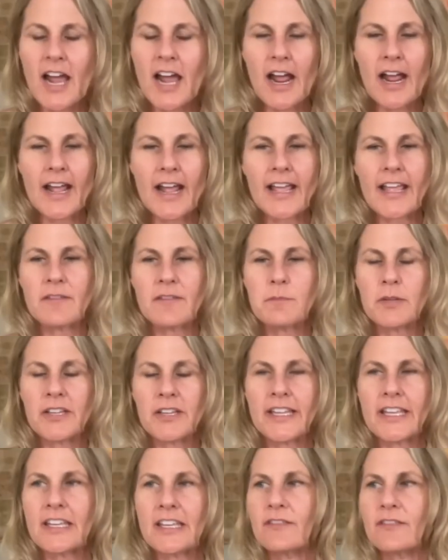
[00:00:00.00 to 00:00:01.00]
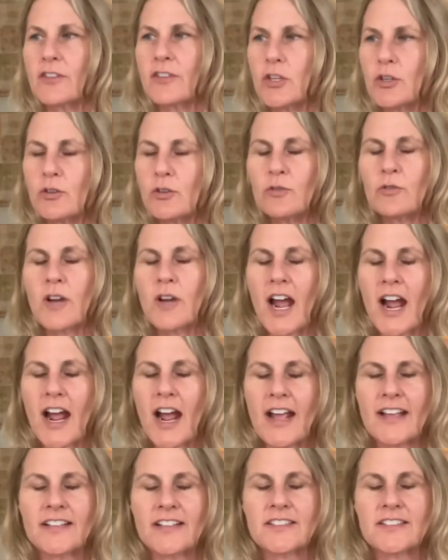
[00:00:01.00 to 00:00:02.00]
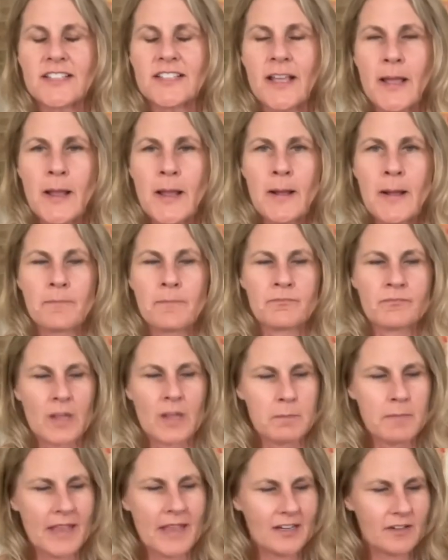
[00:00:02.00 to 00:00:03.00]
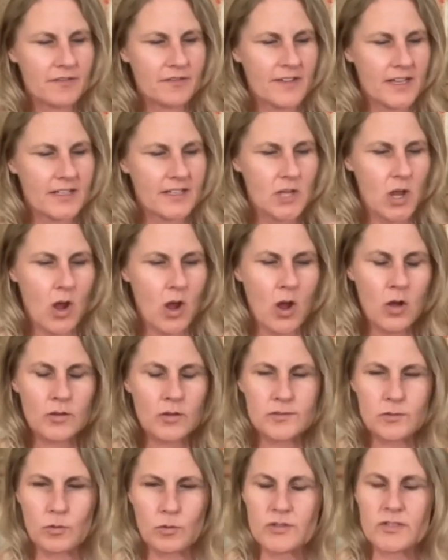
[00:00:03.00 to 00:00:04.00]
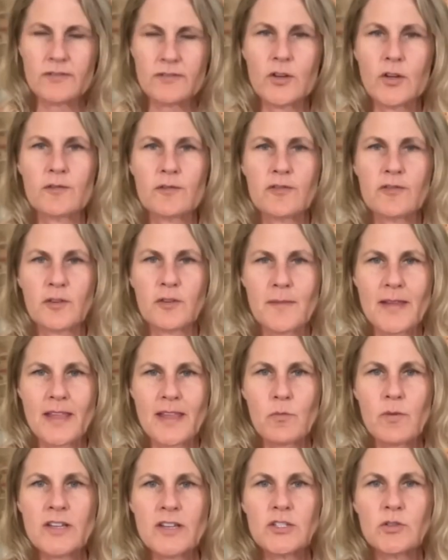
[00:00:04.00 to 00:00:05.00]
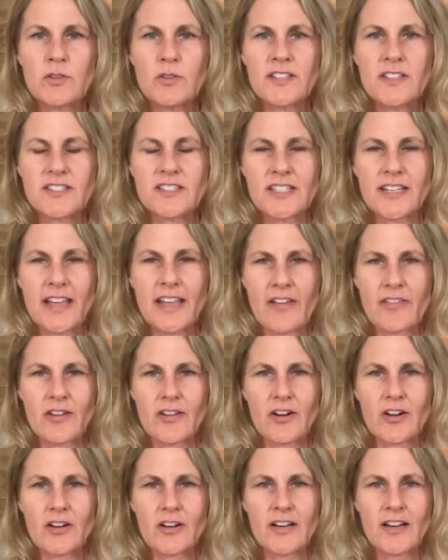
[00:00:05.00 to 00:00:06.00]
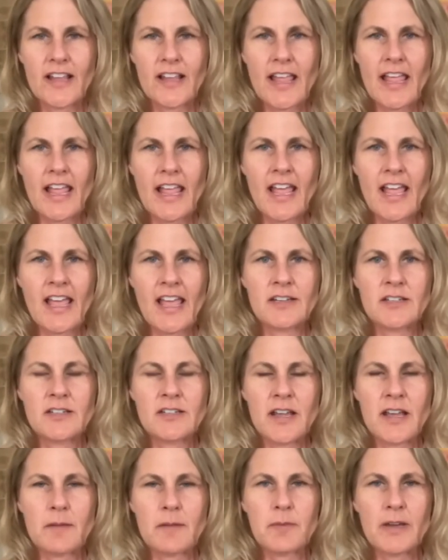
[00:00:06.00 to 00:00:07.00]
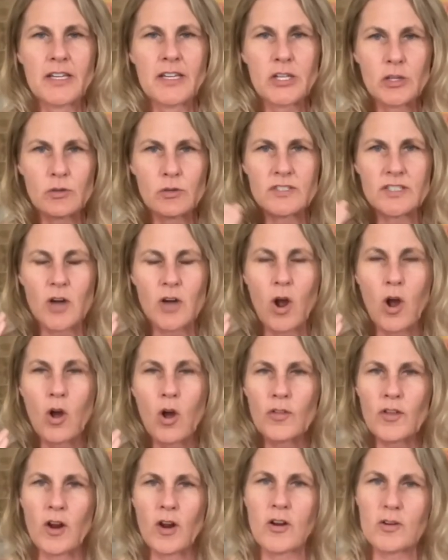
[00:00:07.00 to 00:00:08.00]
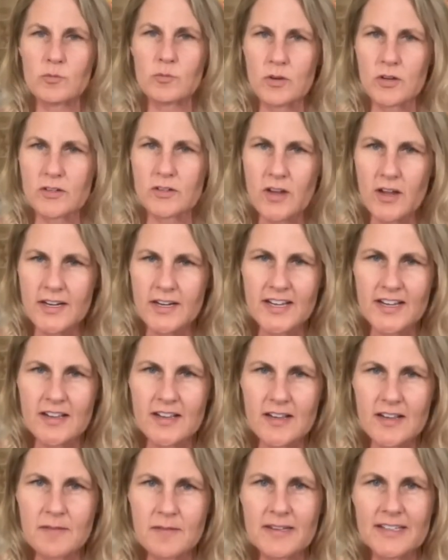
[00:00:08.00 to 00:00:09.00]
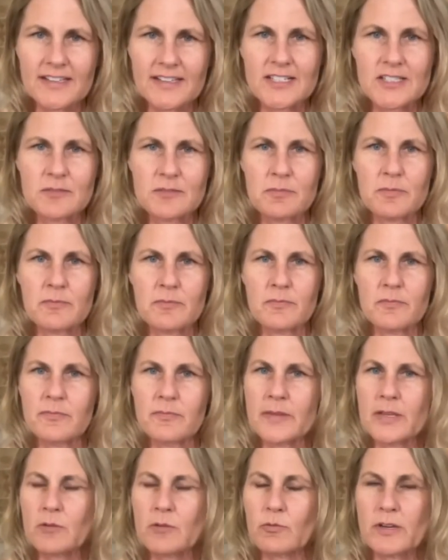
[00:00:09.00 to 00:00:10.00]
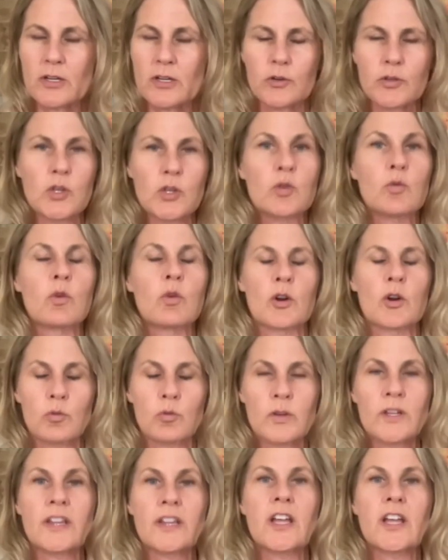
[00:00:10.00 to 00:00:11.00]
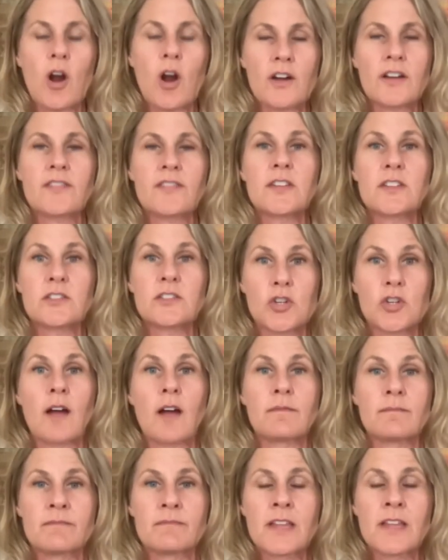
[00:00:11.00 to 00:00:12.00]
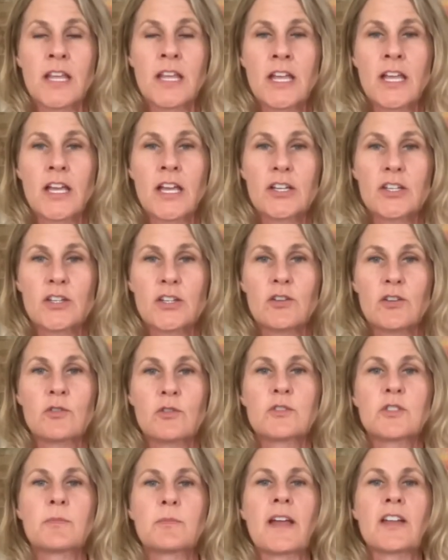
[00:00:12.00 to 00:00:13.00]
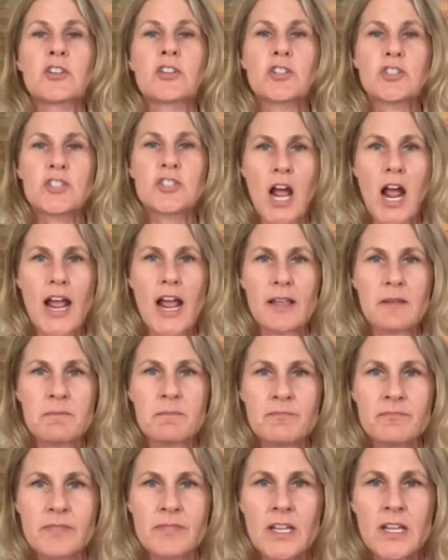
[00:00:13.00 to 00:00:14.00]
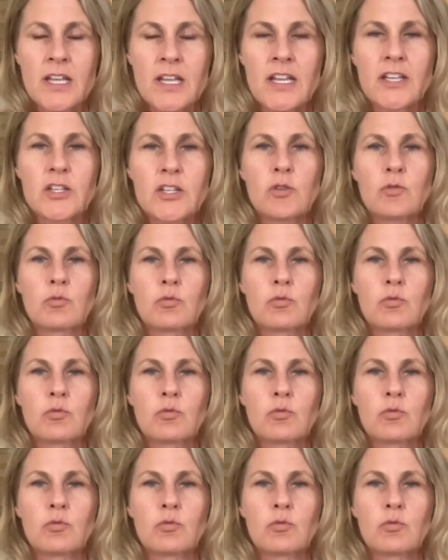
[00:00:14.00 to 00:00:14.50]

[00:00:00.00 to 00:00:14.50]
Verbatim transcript: I believe you guys manifest all sorts of good for me. We do this together. And but you did all the hard work, Nadia. I mean, let's be real. You work really hard at this job you spend your time, you